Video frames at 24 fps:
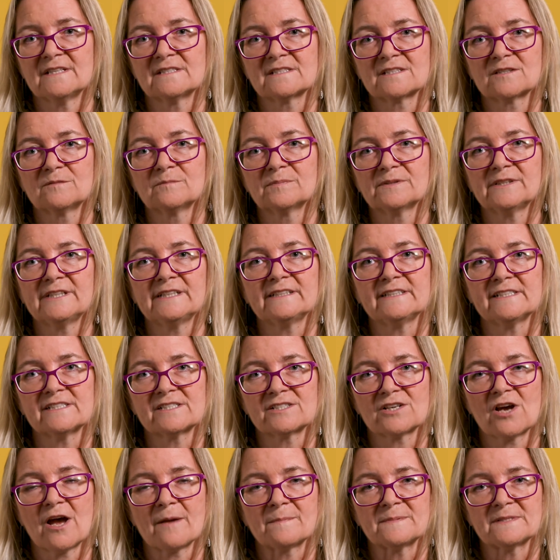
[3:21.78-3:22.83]
It completely
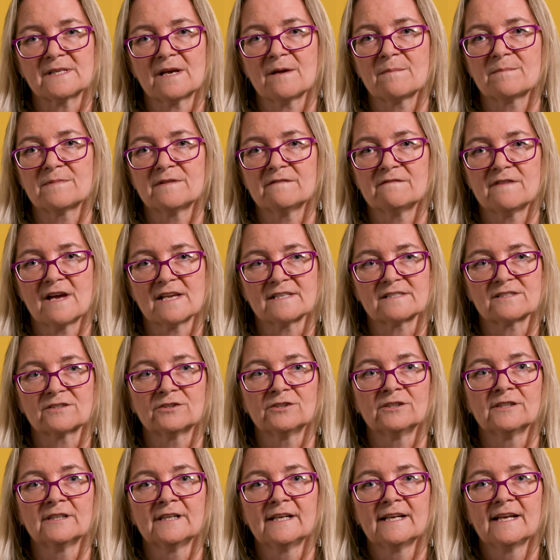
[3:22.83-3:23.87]
stops up the
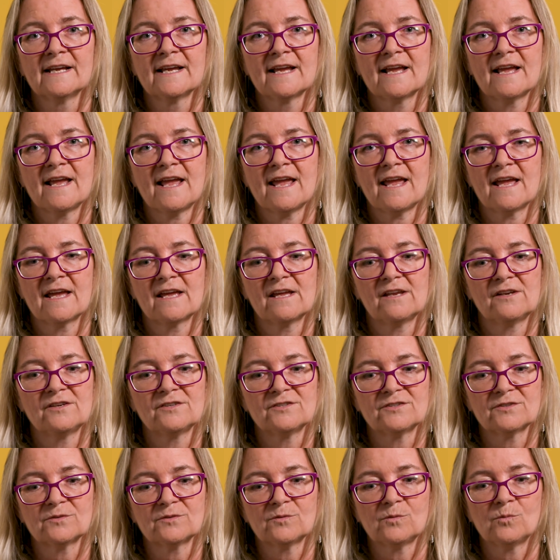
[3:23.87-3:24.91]
vessel.
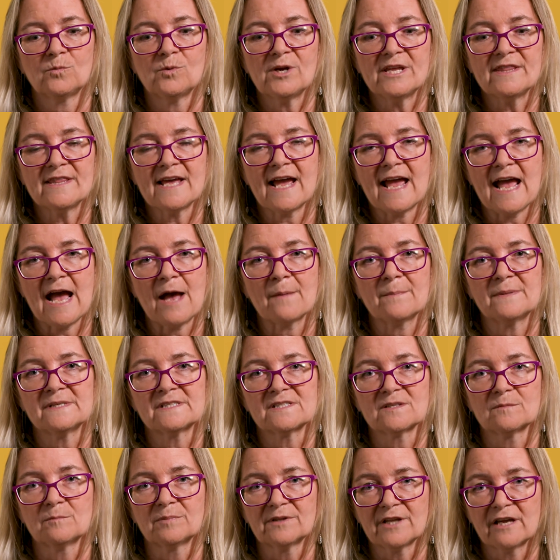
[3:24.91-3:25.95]
And when that happens,
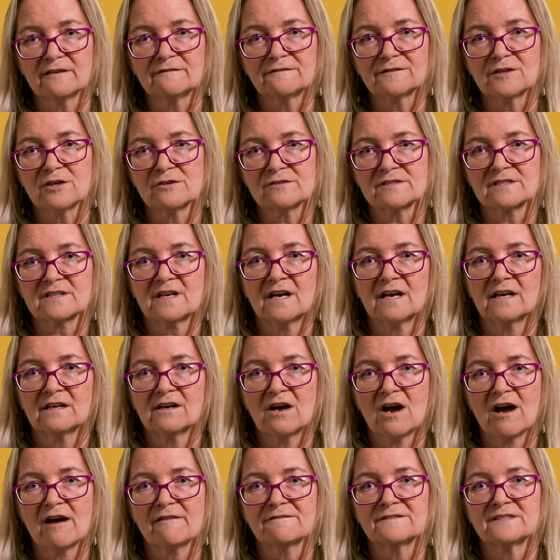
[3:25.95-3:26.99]
the blood flow's cut
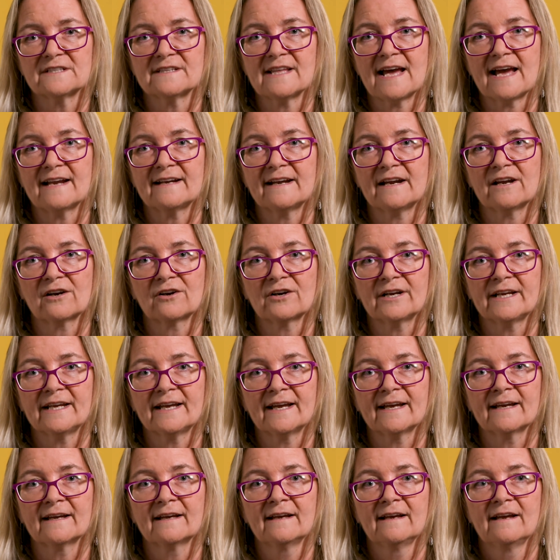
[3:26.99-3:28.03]
off to that
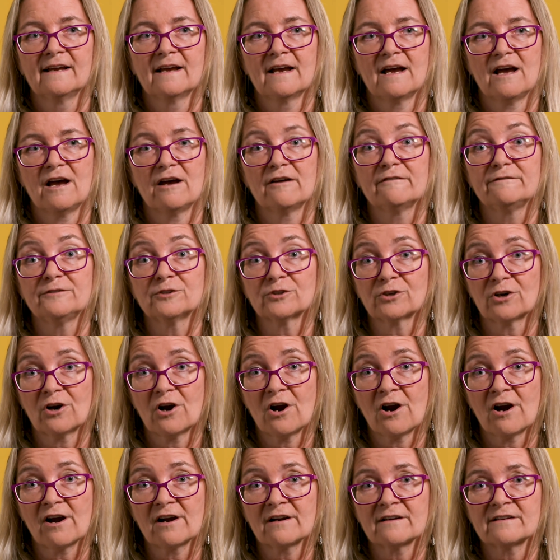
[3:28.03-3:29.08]
area of your
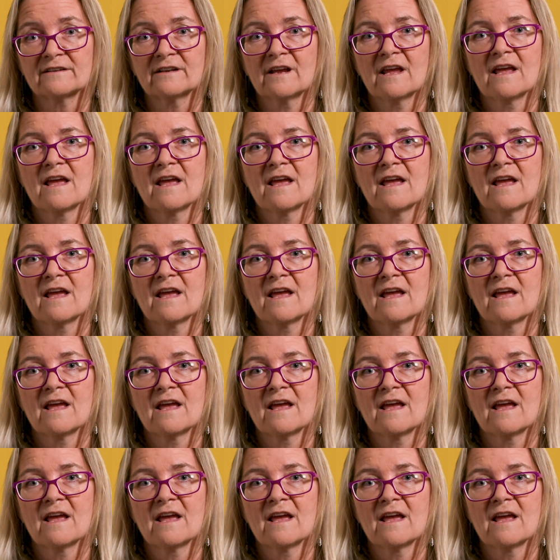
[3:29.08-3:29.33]
heart.